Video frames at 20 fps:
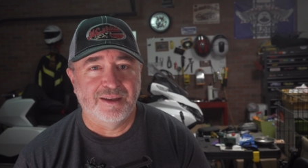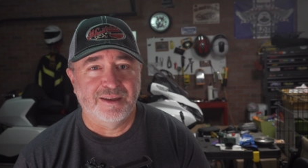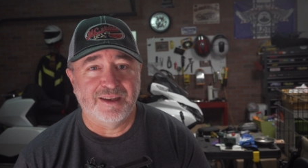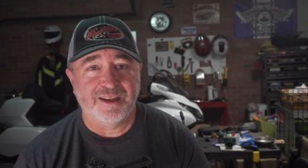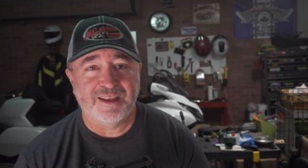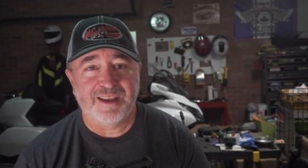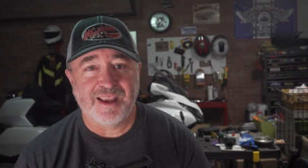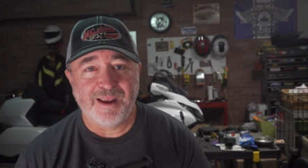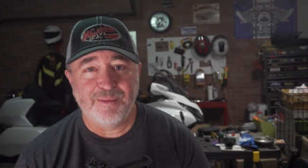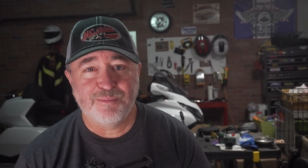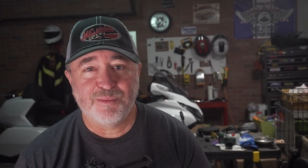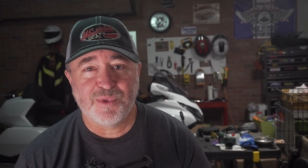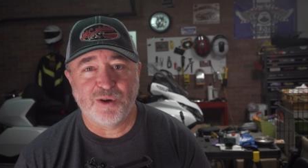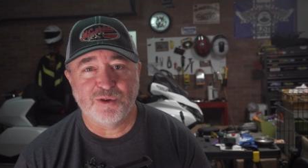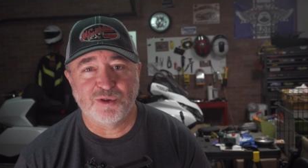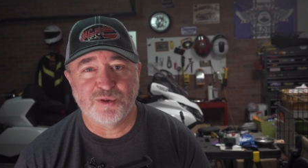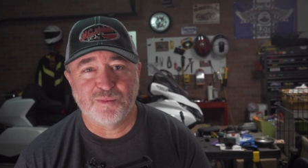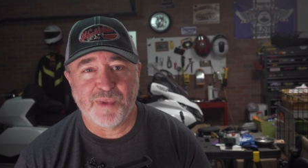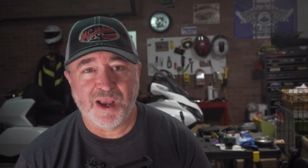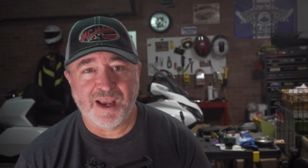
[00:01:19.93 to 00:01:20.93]
to keep
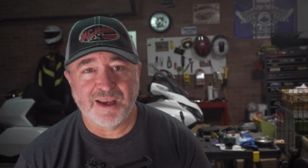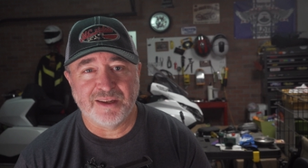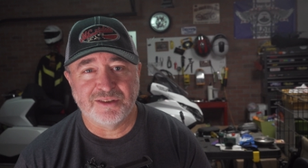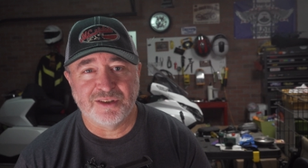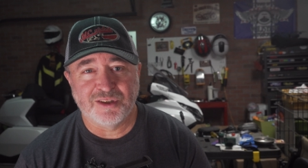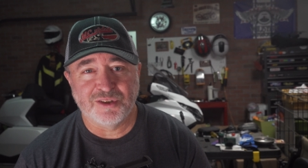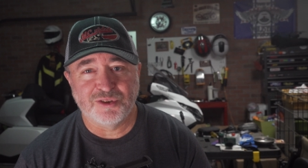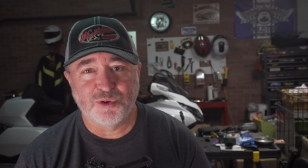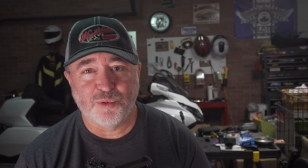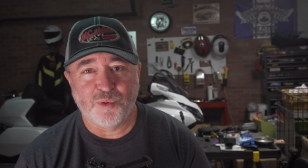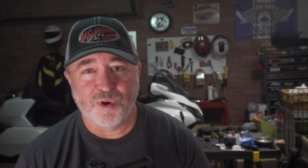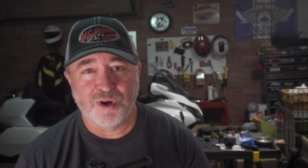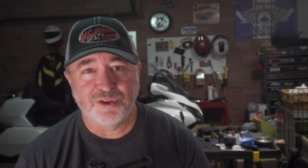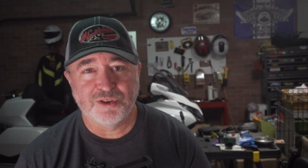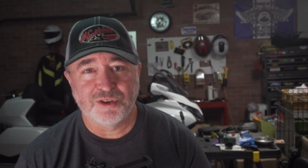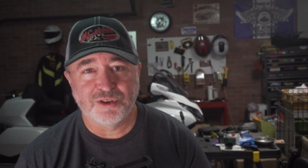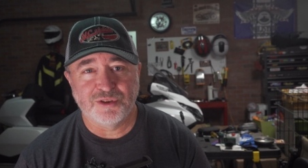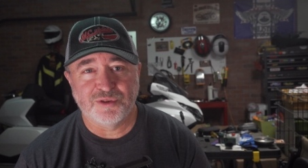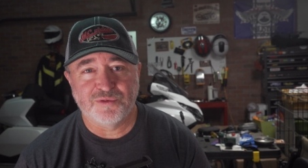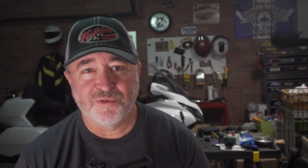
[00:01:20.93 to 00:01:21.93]
those bad
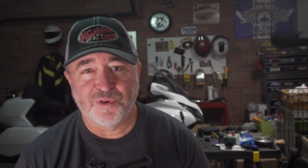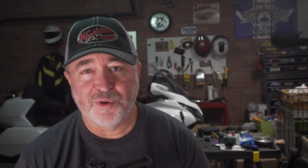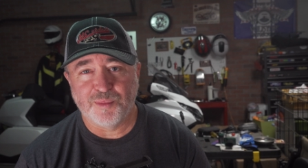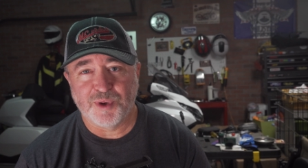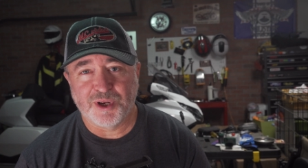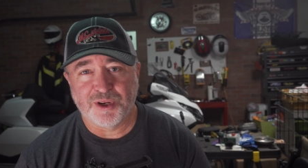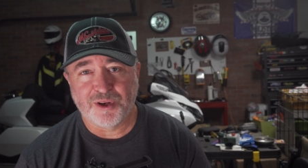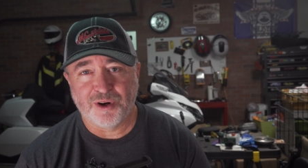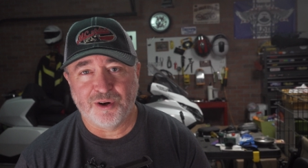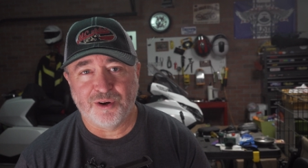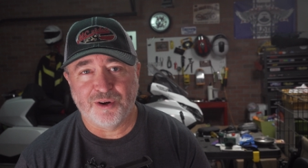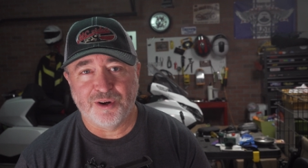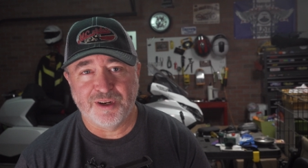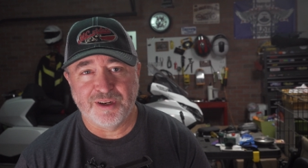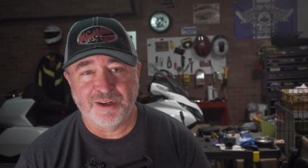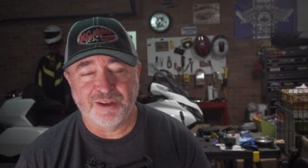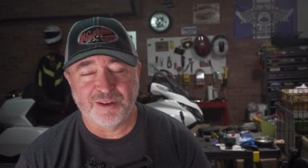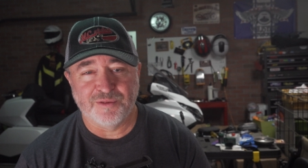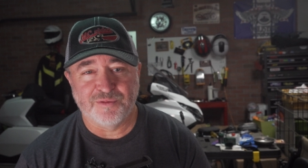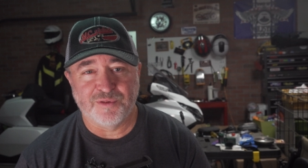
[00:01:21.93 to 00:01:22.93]
situations from
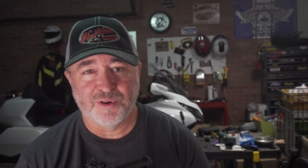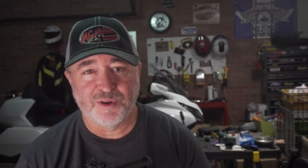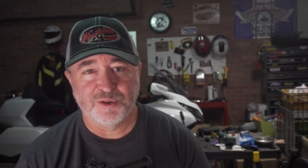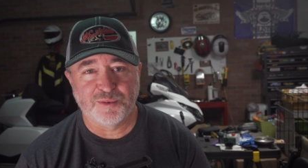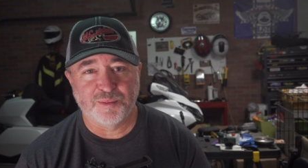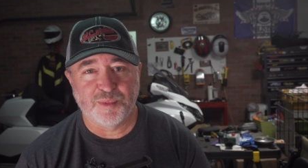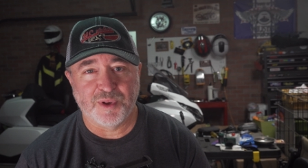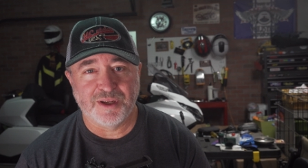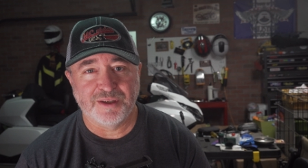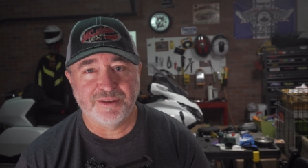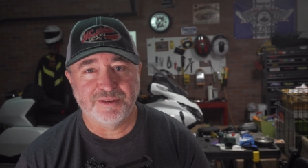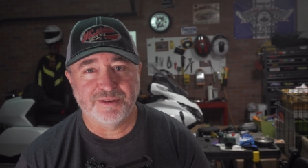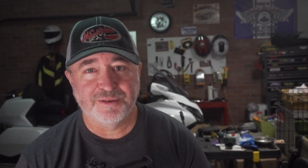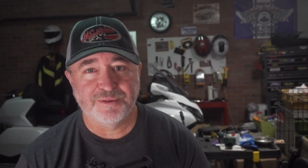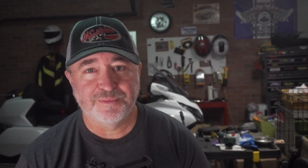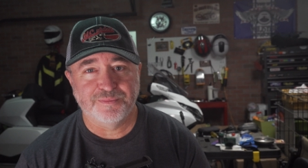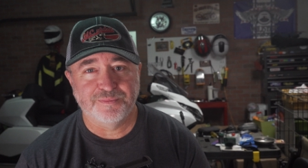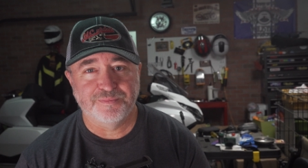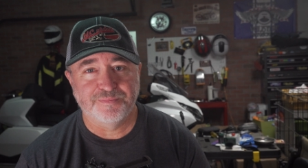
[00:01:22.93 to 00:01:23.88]
occurring in the first place.